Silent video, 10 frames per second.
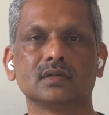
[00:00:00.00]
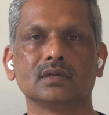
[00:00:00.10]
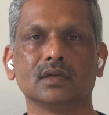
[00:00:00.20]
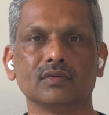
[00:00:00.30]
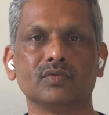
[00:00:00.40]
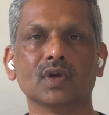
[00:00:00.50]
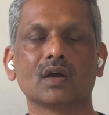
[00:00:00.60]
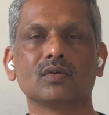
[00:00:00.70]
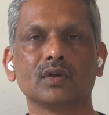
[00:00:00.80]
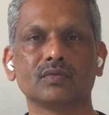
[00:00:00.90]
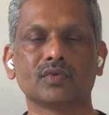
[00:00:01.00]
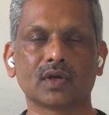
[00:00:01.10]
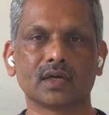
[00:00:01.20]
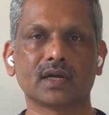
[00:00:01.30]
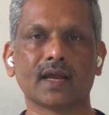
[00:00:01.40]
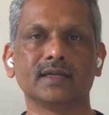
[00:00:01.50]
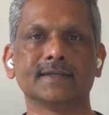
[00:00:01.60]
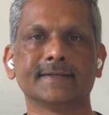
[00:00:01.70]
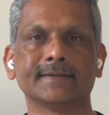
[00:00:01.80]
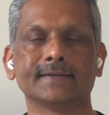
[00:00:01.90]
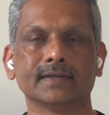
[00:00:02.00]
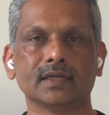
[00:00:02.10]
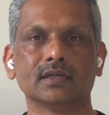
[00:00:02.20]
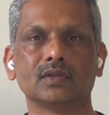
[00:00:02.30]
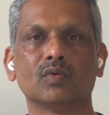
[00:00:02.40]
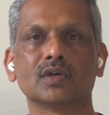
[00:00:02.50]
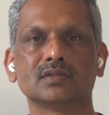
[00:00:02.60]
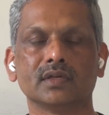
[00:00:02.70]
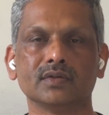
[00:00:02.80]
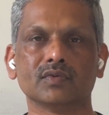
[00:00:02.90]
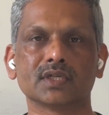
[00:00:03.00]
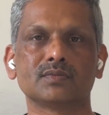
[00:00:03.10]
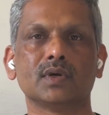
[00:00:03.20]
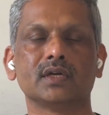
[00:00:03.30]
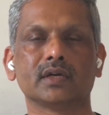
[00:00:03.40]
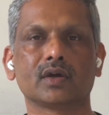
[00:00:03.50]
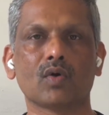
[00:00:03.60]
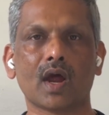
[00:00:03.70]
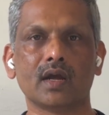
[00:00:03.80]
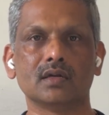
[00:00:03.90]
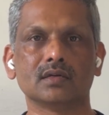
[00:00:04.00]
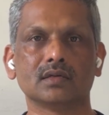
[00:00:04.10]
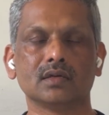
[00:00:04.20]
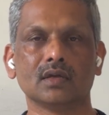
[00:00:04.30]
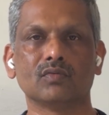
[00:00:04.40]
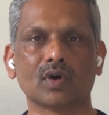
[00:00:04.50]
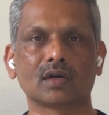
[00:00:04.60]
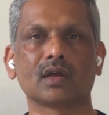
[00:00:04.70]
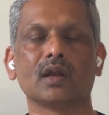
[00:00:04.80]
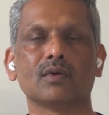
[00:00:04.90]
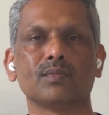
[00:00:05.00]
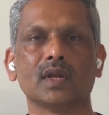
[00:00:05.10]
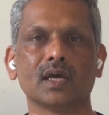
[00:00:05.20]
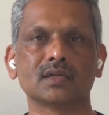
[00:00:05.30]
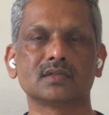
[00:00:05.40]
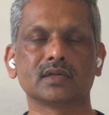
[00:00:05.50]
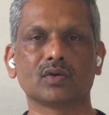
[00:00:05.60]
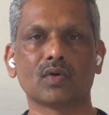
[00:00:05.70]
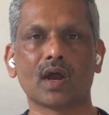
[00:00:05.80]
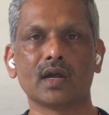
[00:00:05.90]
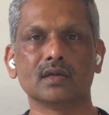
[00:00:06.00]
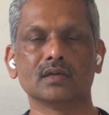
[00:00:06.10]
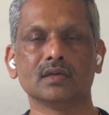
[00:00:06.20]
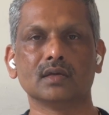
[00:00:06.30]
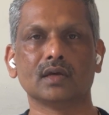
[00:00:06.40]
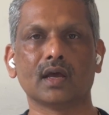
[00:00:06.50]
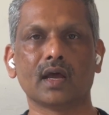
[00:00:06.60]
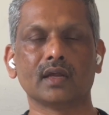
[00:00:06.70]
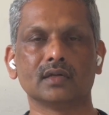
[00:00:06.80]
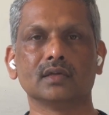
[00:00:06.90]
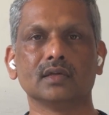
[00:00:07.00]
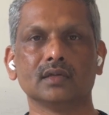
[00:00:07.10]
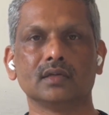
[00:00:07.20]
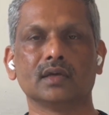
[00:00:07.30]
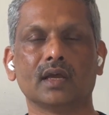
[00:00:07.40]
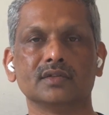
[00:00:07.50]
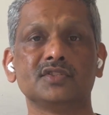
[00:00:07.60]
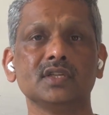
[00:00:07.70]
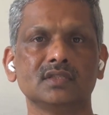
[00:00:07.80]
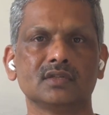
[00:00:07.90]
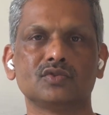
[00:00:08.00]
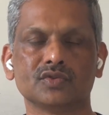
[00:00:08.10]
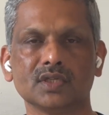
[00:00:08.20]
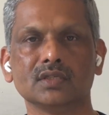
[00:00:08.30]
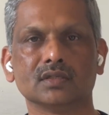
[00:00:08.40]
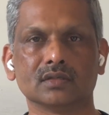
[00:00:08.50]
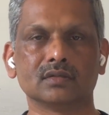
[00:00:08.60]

if we are going for a title, what's the investment required, what kind of players required, and season to season.